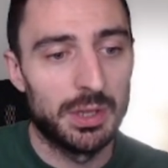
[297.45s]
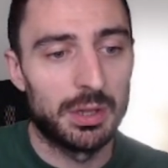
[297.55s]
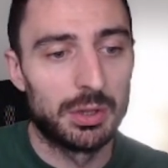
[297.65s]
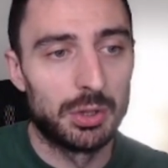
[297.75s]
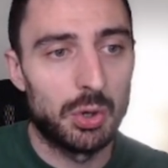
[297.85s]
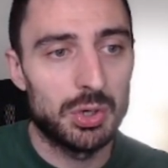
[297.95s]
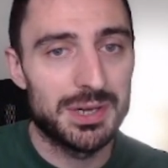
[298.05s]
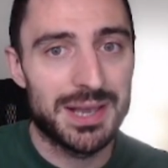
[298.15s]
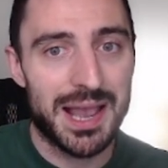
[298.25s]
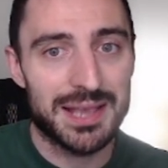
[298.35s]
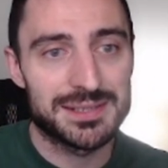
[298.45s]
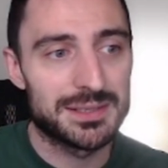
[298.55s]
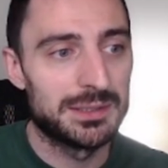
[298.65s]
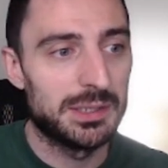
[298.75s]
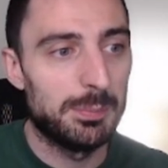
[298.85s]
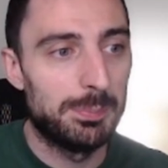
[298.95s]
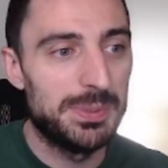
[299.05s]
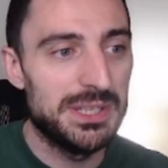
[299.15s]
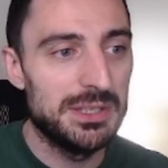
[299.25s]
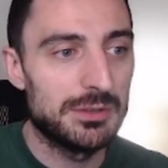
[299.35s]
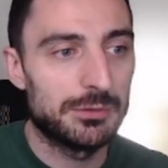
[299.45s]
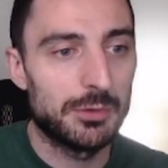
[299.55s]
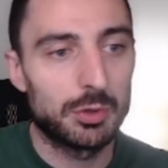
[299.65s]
long castle b4,